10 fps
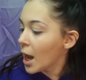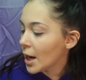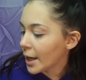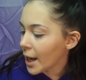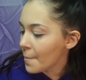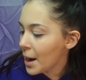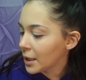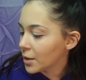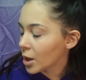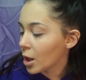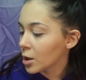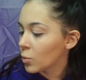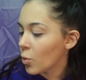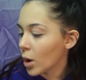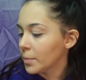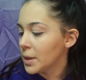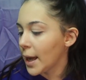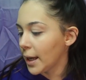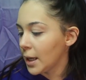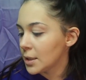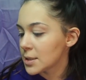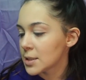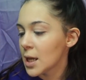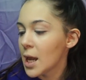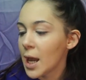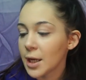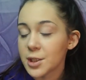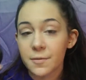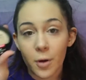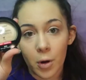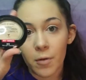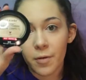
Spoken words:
and I got mine in the color Warm Light, and it's photo